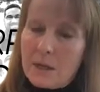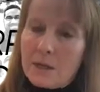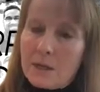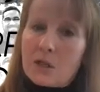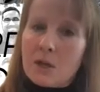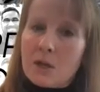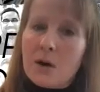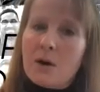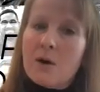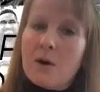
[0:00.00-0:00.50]

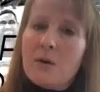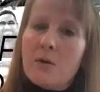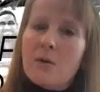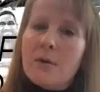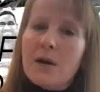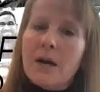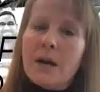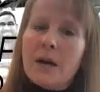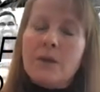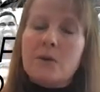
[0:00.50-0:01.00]

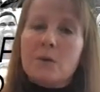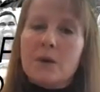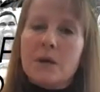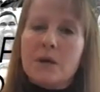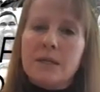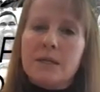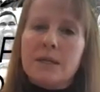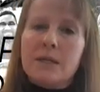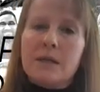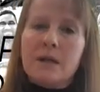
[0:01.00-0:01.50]
So in other
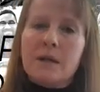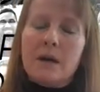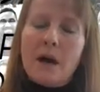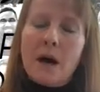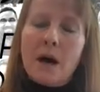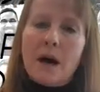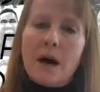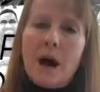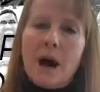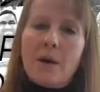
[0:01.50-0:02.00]
words,
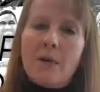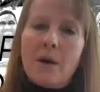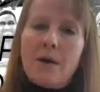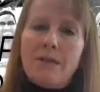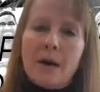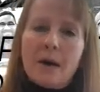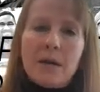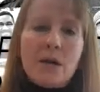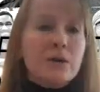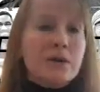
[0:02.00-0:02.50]

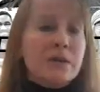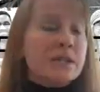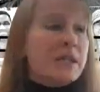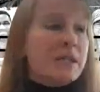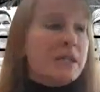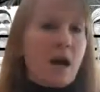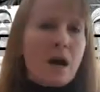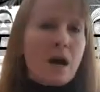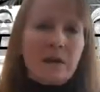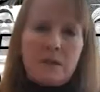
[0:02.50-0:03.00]
if I go to
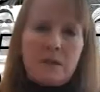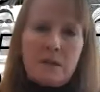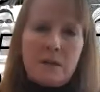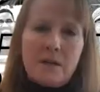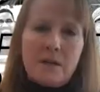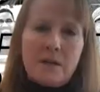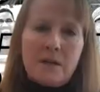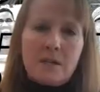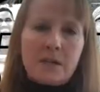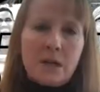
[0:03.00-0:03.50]
see a doctor
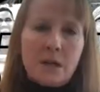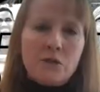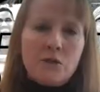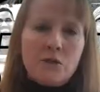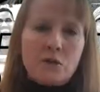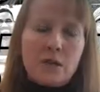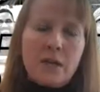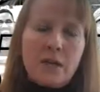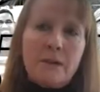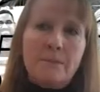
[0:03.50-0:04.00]
in this
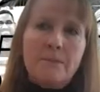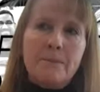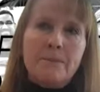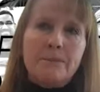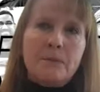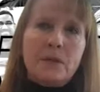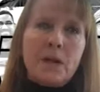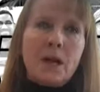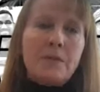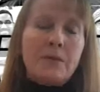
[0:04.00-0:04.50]
country,
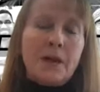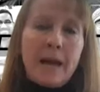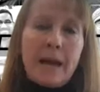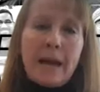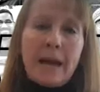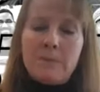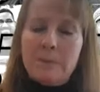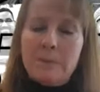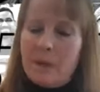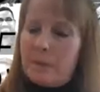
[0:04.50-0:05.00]
they
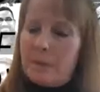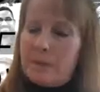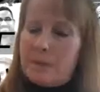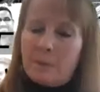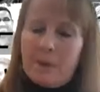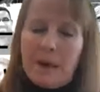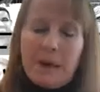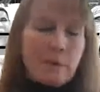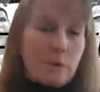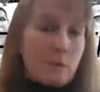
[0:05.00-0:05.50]
hand me a piece
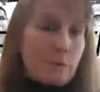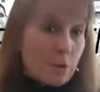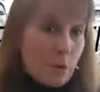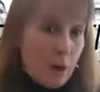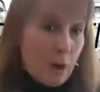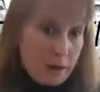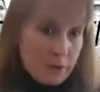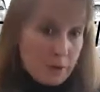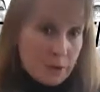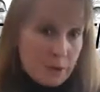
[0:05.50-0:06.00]
of paper
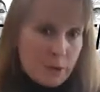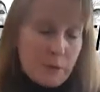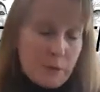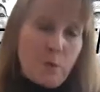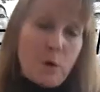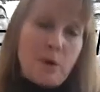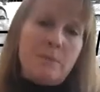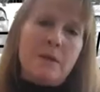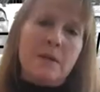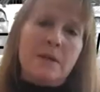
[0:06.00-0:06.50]
prior to the
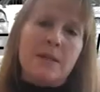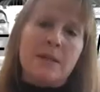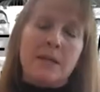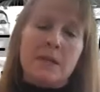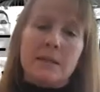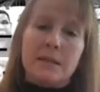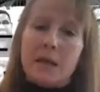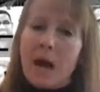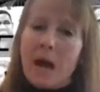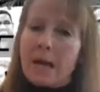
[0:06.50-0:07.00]
appointment that
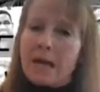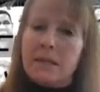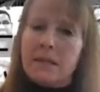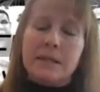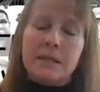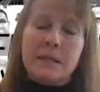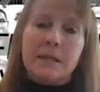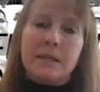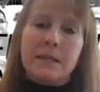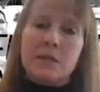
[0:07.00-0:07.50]
says, I
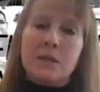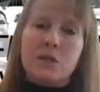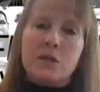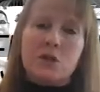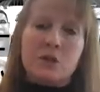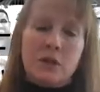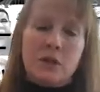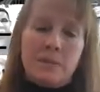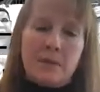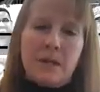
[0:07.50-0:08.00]
consent to this
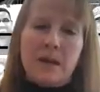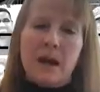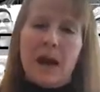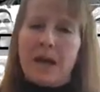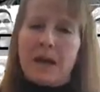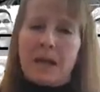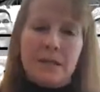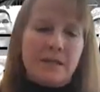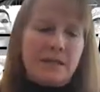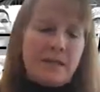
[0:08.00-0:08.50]
treatment,
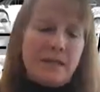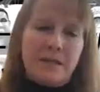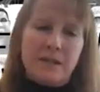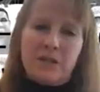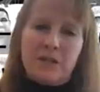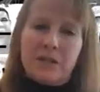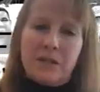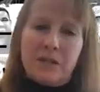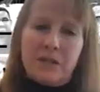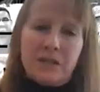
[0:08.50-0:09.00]
I consent to this